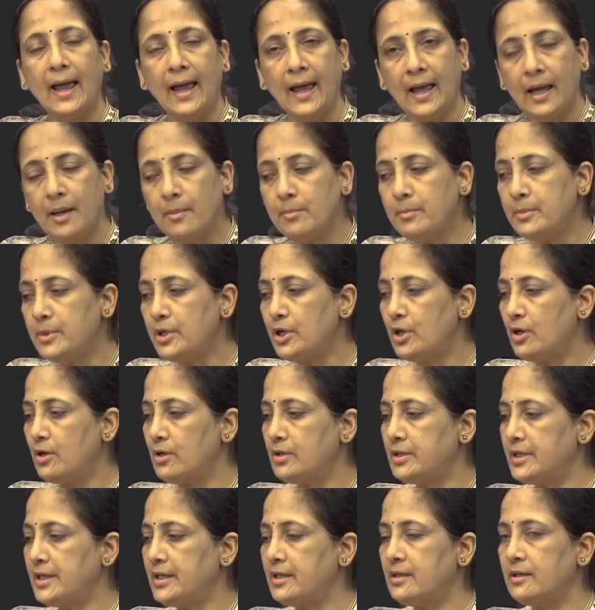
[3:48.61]

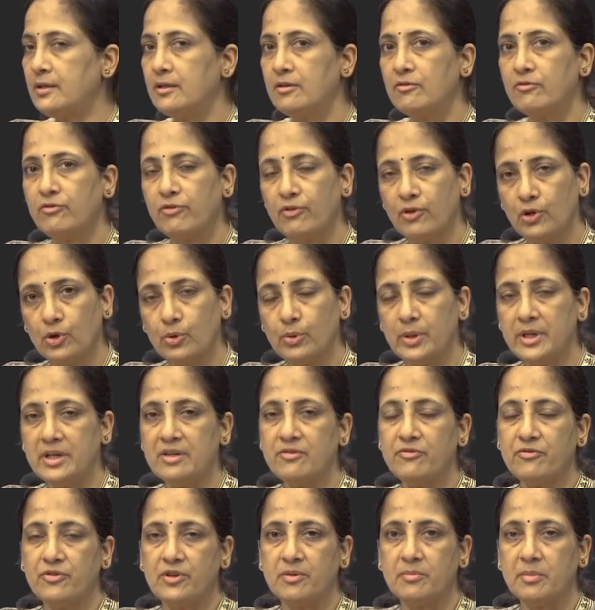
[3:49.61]
amniotic
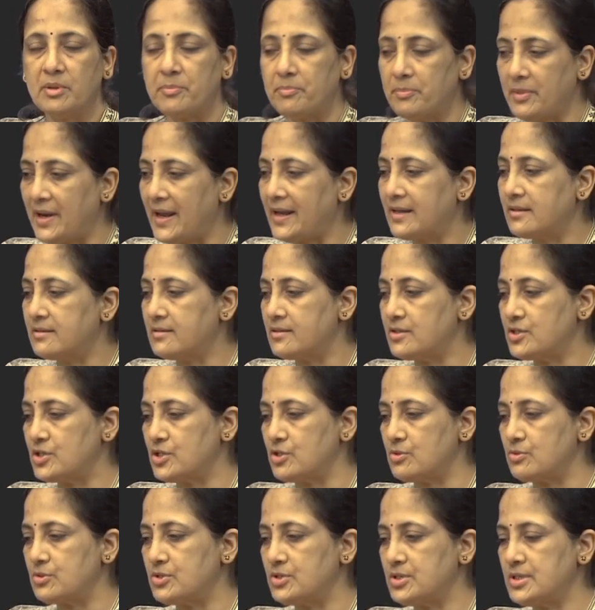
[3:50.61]
fluid from a pregnant
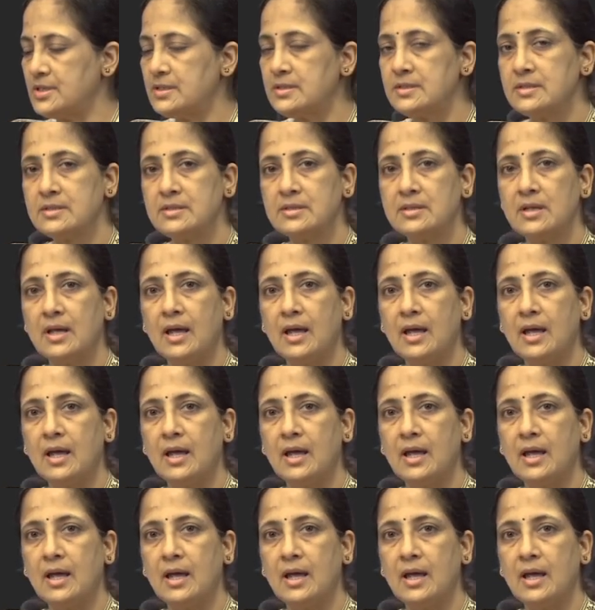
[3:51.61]
uterus